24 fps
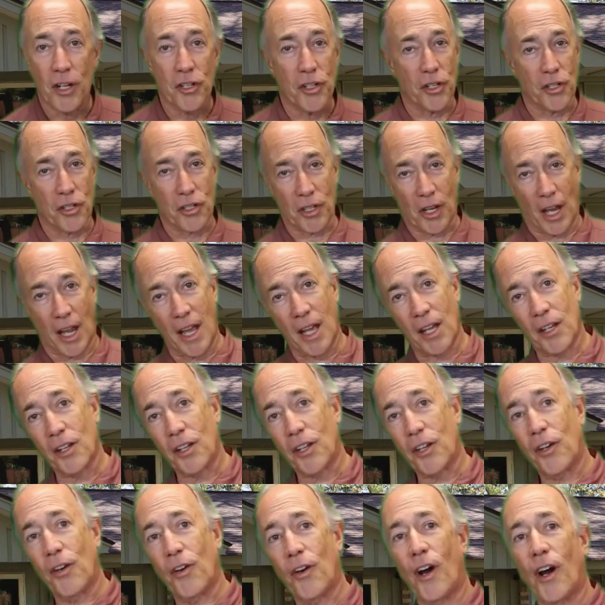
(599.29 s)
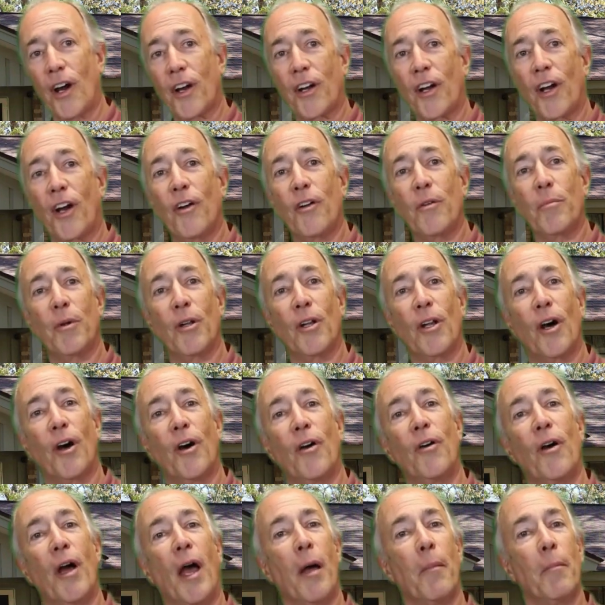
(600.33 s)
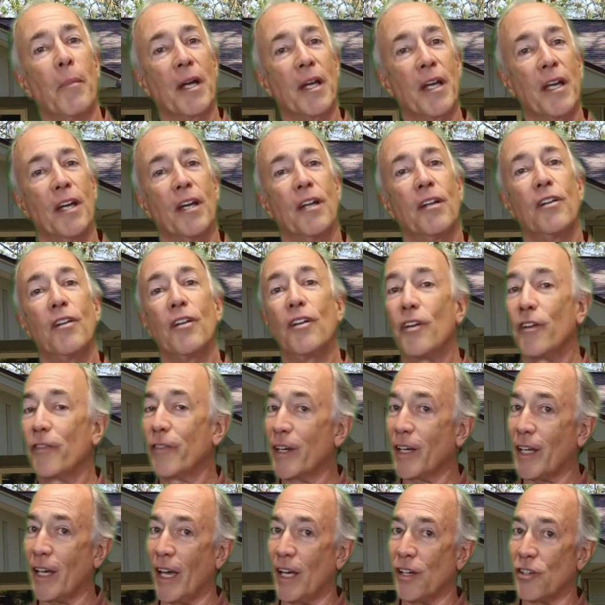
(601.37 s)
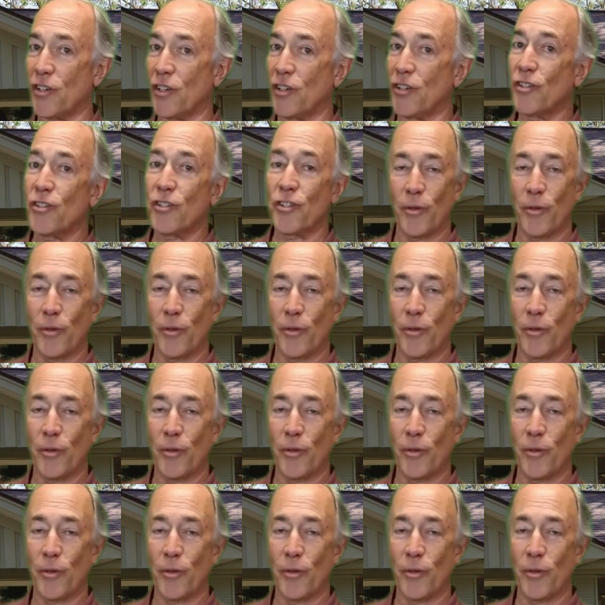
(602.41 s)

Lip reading: just scan the QR code below and begin your vacation